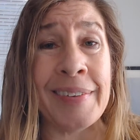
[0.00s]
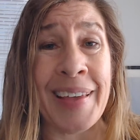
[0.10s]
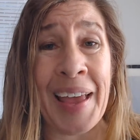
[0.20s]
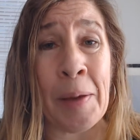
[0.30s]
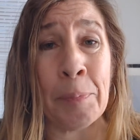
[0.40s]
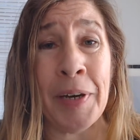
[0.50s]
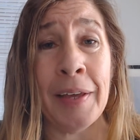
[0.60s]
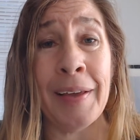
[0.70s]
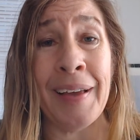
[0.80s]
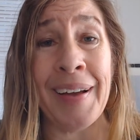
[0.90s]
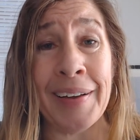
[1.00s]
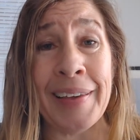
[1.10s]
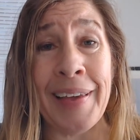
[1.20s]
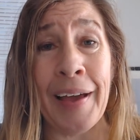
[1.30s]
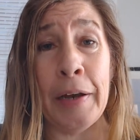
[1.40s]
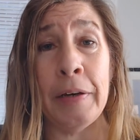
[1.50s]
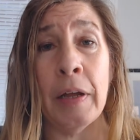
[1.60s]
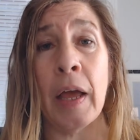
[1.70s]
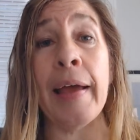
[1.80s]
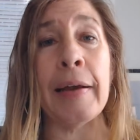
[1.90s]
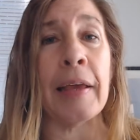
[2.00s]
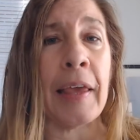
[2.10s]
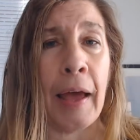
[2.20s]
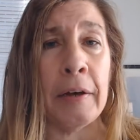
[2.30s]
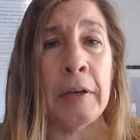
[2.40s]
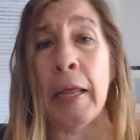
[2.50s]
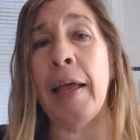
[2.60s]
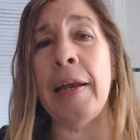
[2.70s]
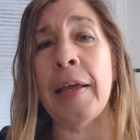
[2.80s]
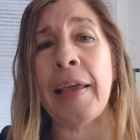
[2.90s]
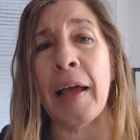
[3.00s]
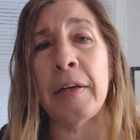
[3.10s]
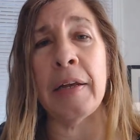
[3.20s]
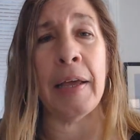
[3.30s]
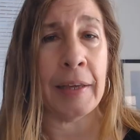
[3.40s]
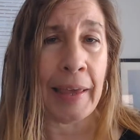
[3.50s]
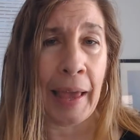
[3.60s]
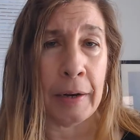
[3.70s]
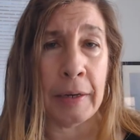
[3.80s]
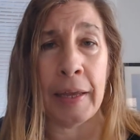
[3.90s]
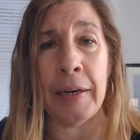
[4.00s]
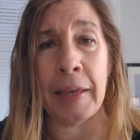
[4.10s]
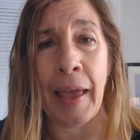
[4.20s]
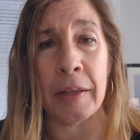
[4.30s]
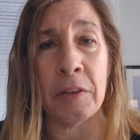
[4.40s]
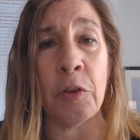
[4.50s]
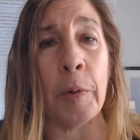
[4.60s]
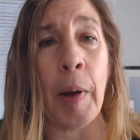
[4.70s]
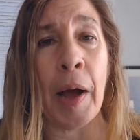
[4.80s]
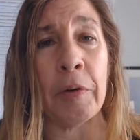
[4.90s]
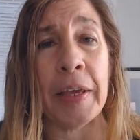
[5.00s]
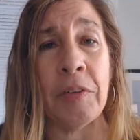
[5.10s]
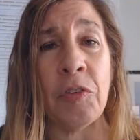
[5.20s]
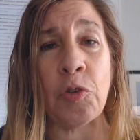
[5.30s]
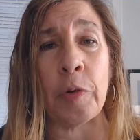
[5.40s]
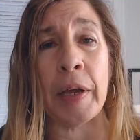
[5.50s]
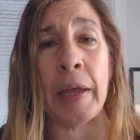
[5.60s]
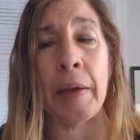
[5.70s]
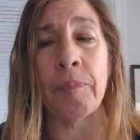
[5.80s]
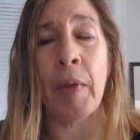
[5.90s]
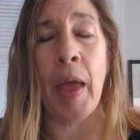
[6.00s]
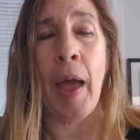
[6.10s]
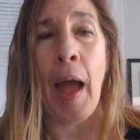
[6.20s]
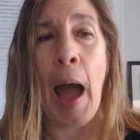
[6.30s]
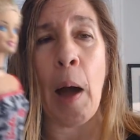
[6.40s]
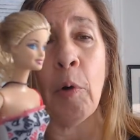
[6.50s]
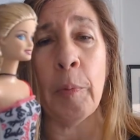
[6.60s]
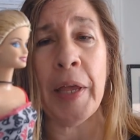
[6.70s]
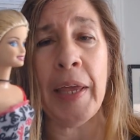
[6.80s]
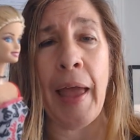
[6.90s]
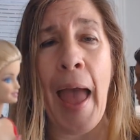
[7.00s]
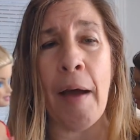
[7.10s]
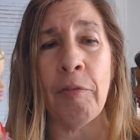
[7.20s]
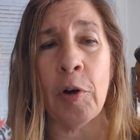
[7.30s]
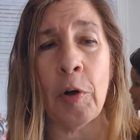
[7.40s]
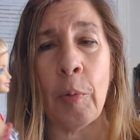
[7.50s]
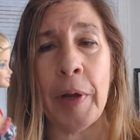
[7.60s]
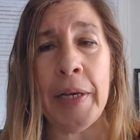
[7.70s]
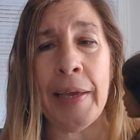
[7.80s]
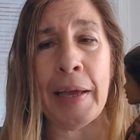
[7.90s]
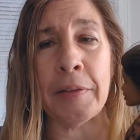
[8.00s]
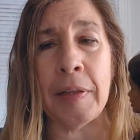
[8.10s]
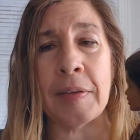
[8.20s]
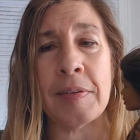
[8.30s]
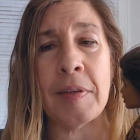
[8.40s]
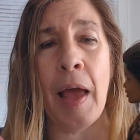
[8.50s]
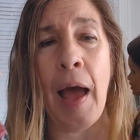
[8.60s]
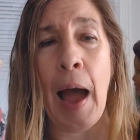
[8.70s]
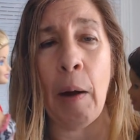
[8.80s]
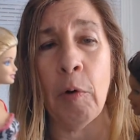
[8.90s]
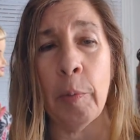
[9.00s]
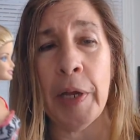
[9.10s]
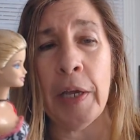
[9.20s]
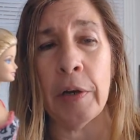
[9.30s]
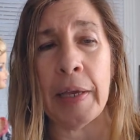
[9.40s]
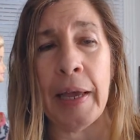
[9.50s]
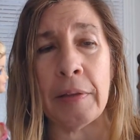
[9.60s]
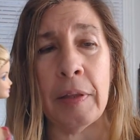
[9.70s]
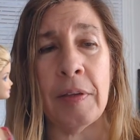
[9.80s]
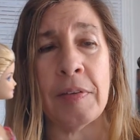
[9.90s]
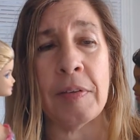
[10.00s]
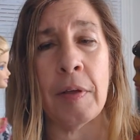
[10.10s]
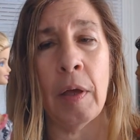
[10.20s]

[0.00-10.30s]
happening again and again and again and again and again throughout history. How are we ever going to get this? How are we going to get this